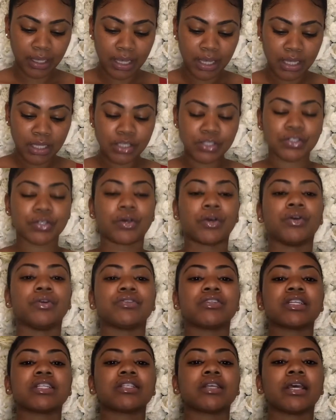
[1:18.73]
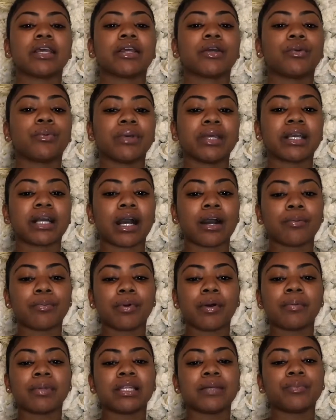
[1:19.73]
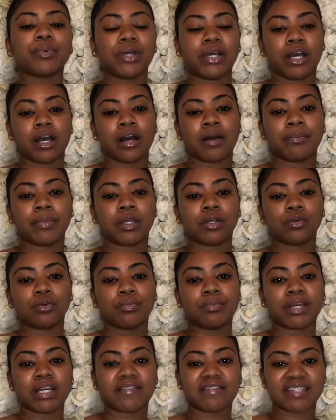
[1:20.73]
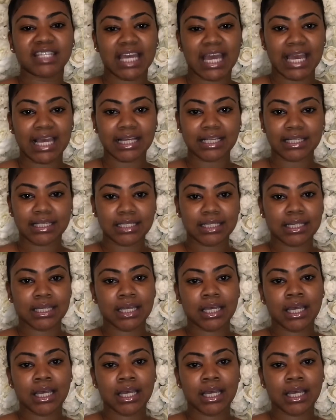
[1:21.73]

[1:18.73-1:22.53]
So just a quick, I'll probably put a little bit of text